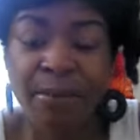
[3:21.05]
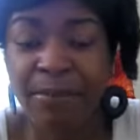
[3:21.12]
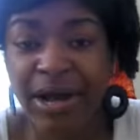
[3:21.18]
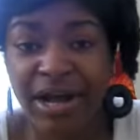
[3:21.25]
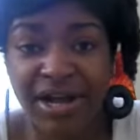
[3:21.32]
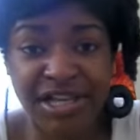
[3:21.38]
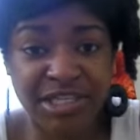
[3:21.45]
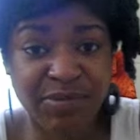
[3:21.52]

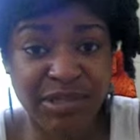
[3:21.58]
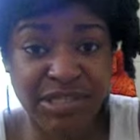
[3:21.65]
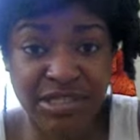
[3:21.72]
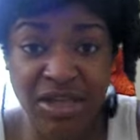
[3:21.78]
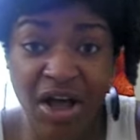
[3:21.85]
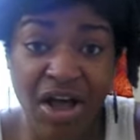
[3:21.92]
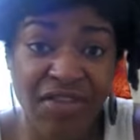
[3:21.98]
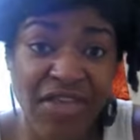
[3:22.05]
My husband
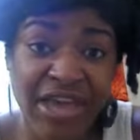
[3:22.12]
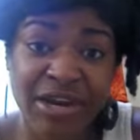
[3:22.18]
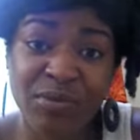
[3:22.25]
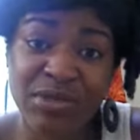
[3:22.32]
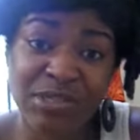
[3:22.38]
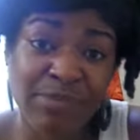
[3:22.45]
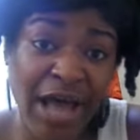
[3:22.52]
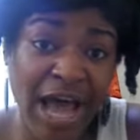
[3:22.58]
saw that it
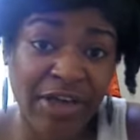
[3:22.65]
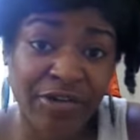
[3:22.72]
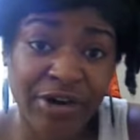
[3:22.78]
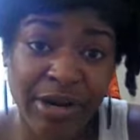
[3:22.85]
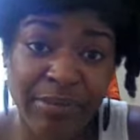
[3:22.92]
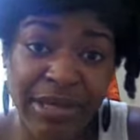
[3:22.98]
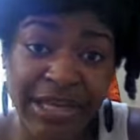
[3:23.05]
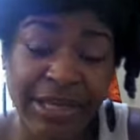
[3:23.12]
was
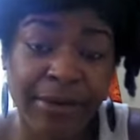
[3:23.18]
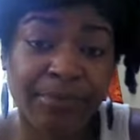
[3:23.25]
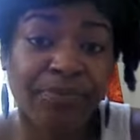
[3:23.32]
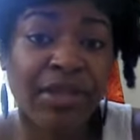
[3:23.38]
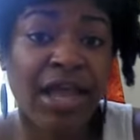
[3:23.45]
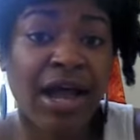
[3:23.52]
bothering me.